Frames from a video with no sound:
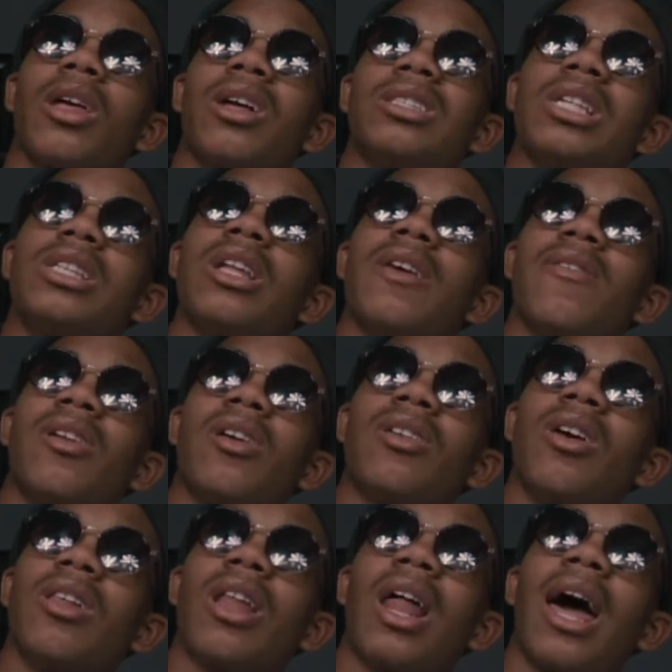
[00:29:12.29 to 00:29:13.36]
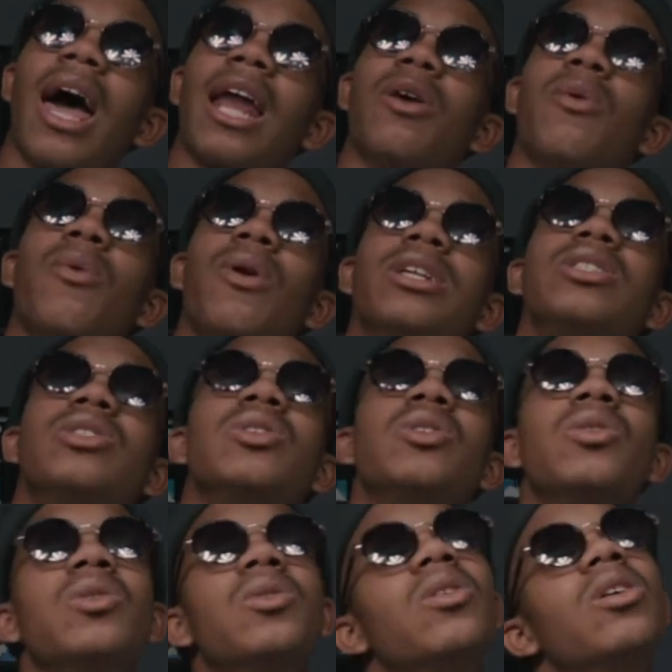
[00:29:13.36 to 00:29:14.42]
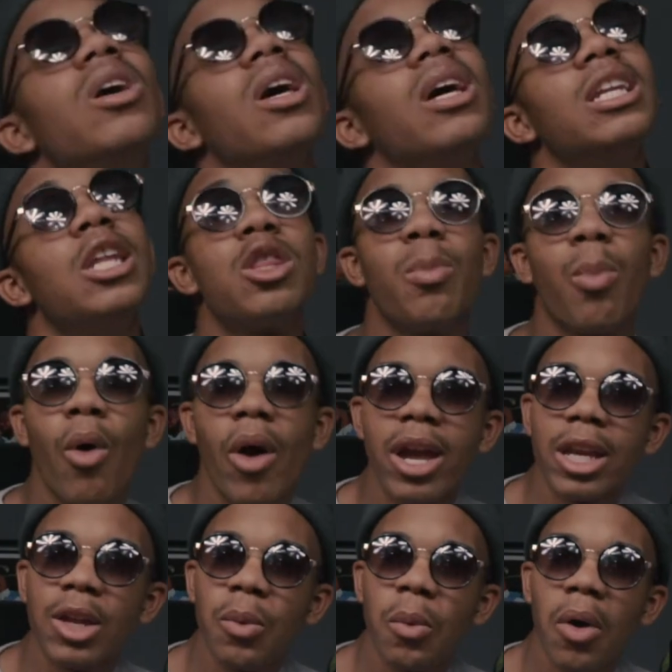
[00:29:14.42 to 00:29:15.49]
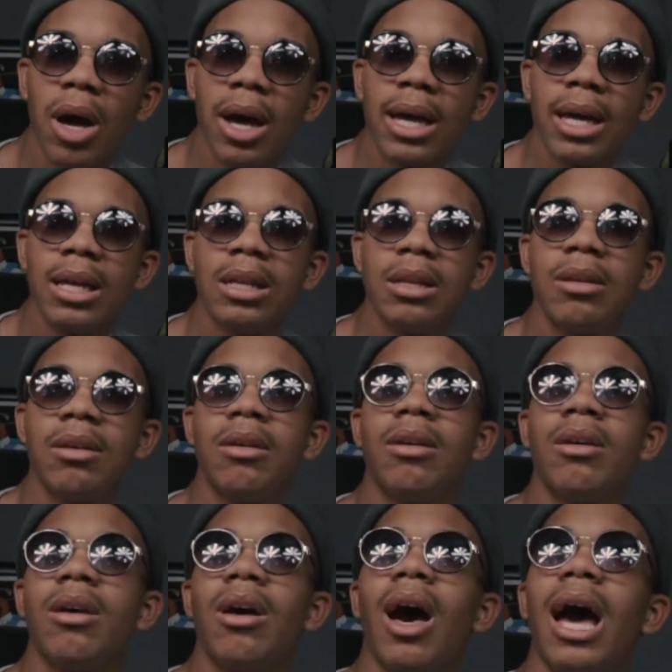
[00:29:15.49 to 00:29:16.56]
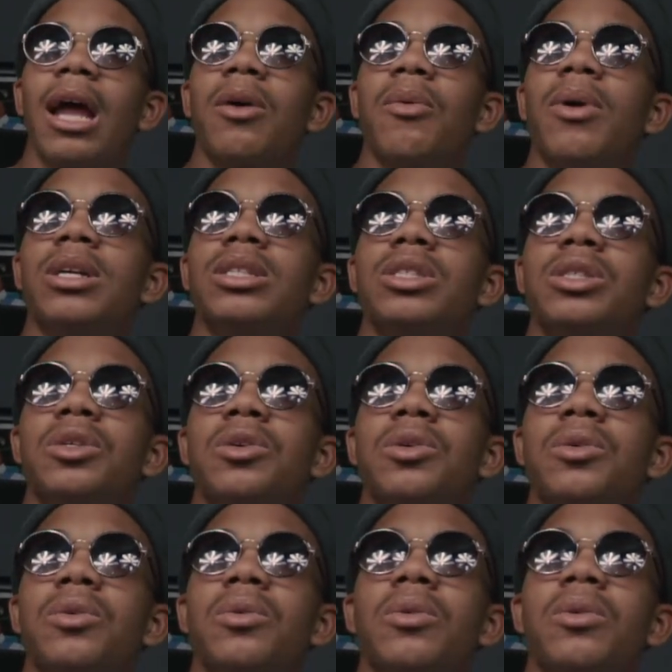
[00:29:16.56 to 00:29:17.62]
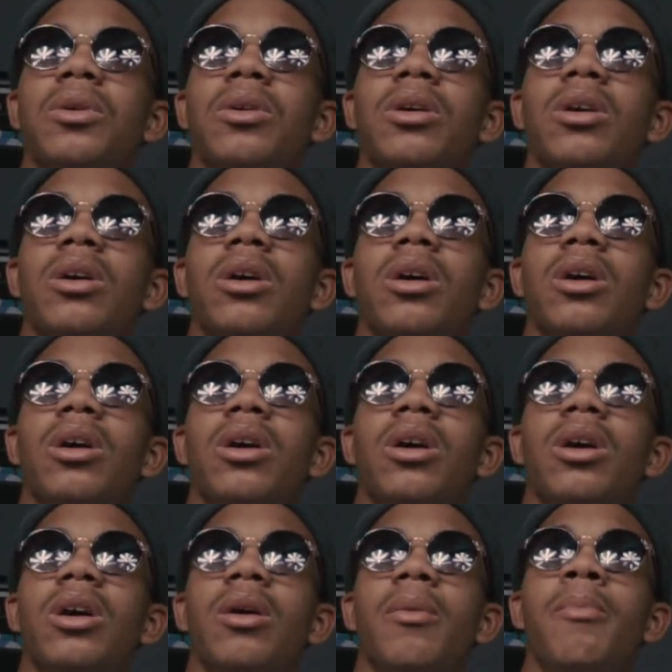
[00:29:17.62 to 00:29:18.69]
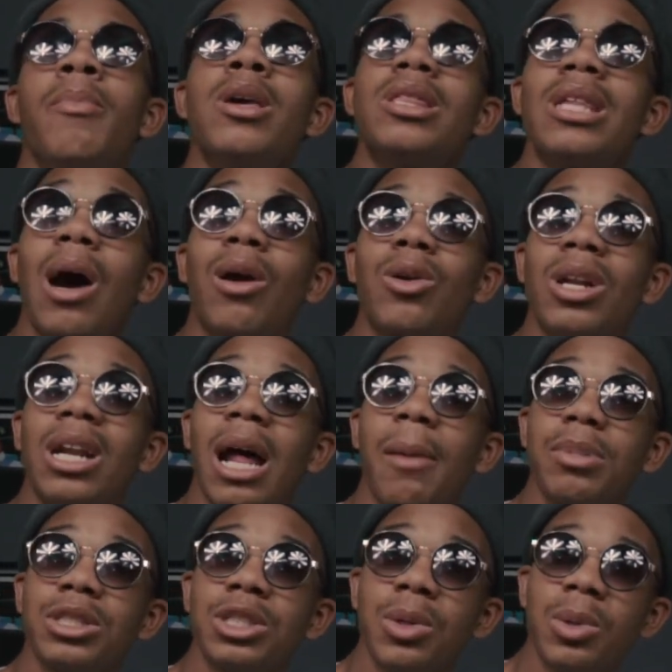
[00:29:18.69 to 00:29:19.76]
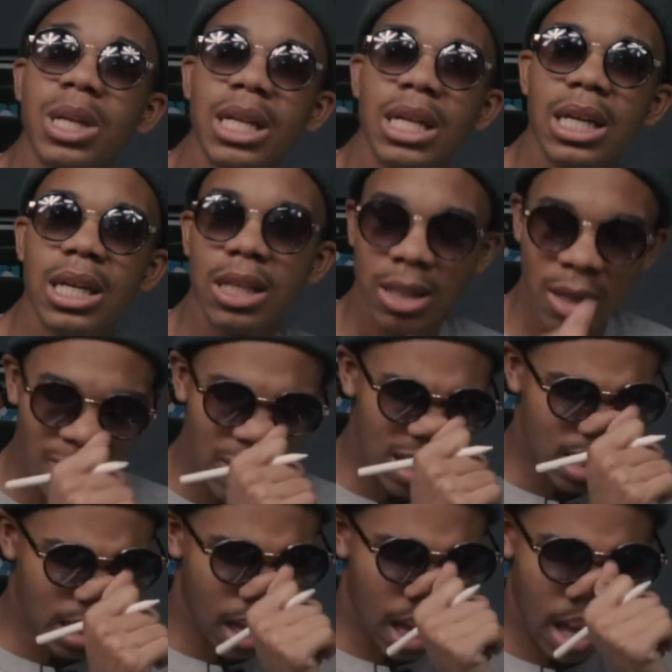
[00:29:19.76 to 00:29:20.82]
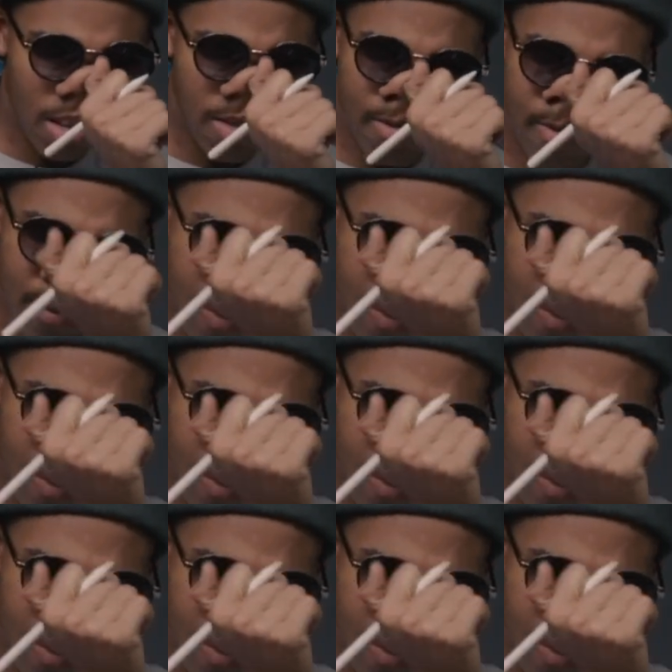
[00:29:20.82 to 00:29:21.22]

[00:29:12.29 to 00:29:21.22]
Just stuff along those lines. I don't want to disappoint anyone. I don't want to miss out on an opportunity. Stuff like that.